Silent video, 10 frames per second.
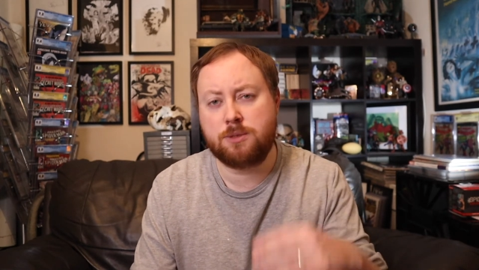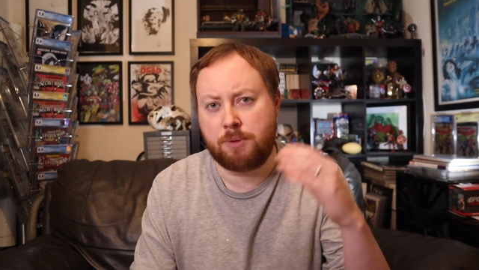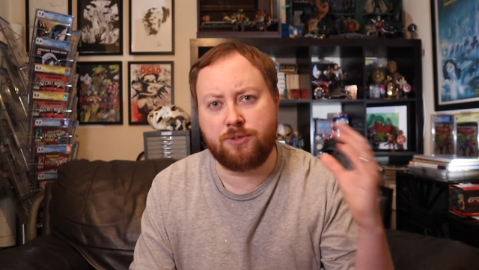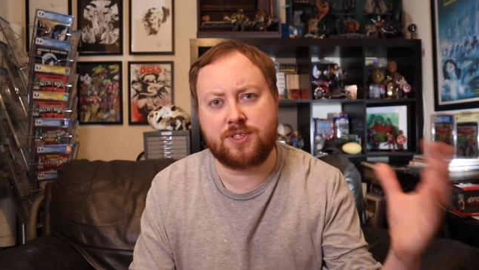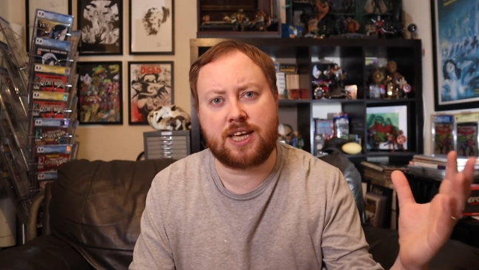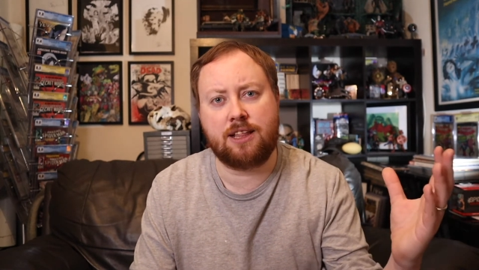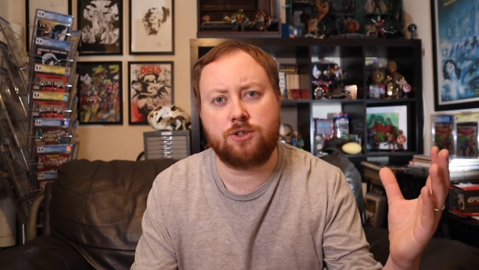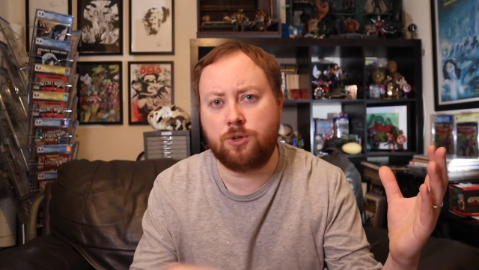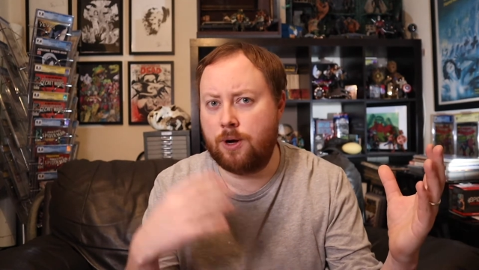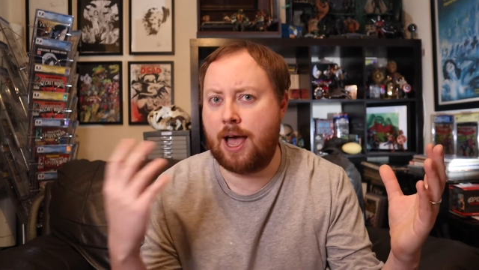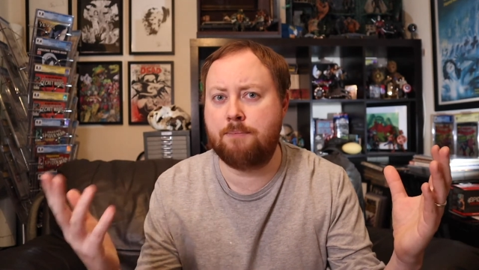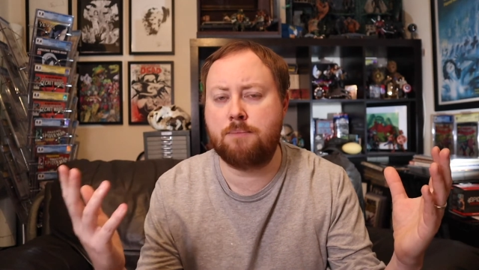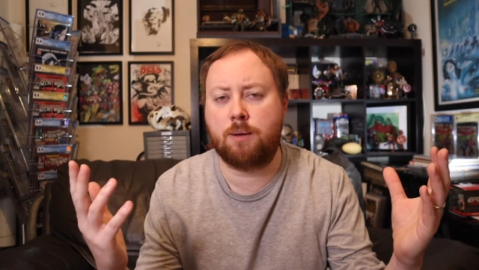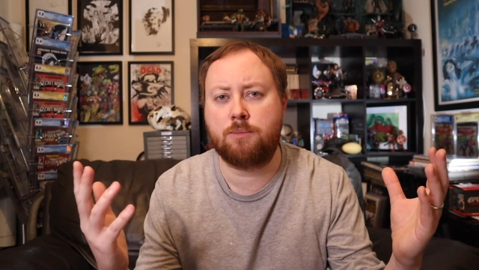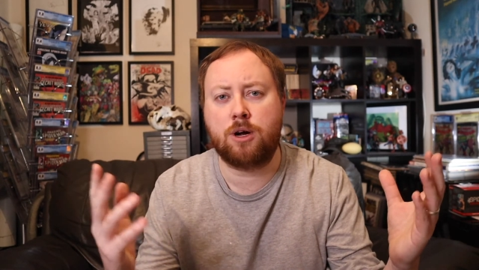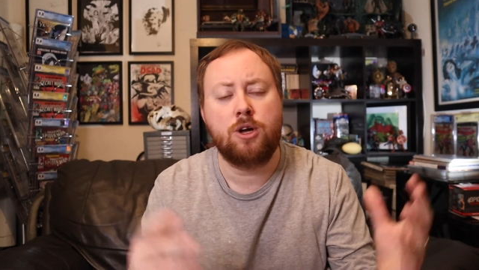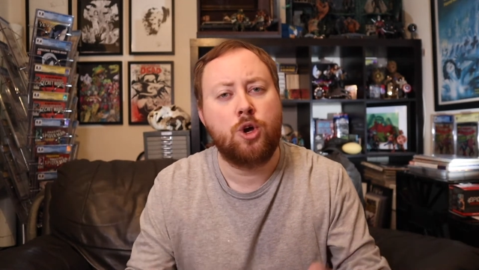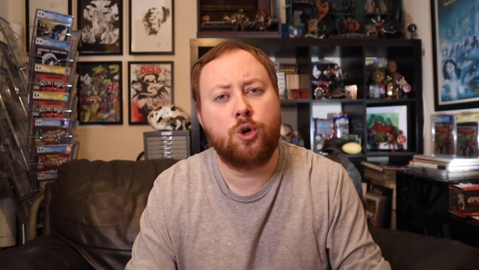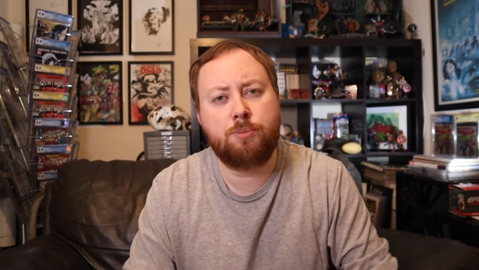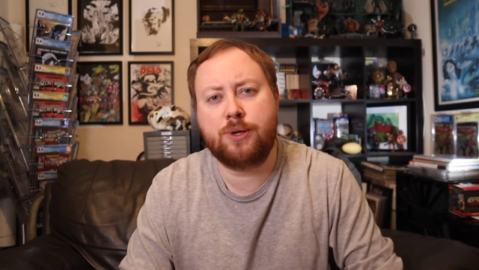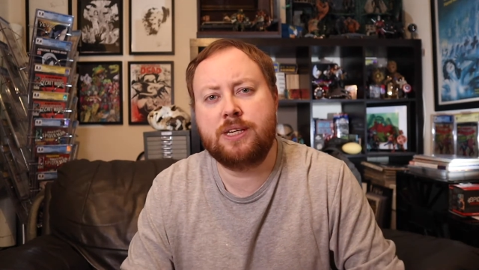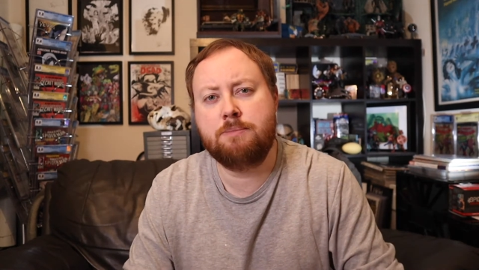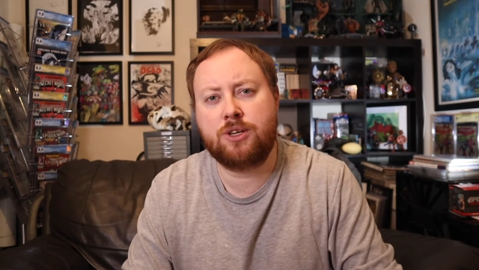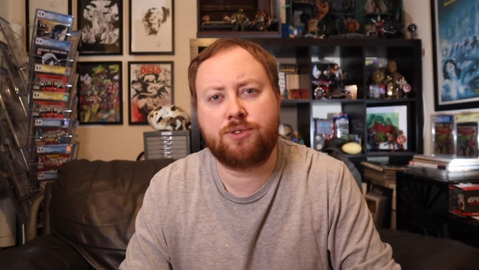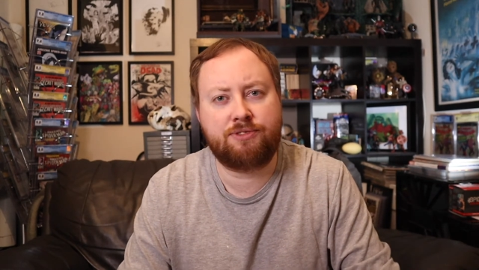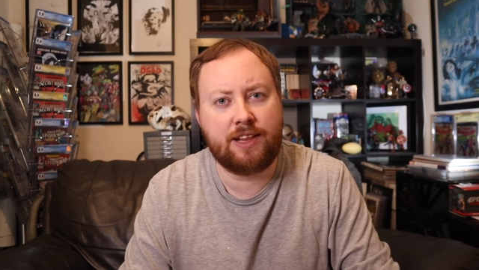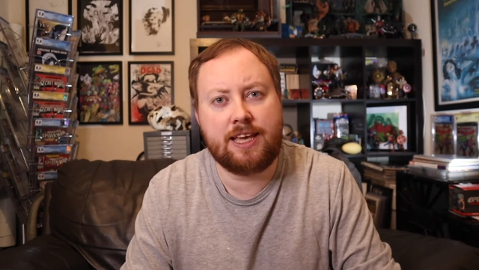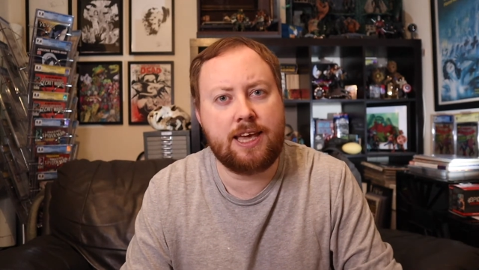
both Skeletor and Mumra, who pretty much flee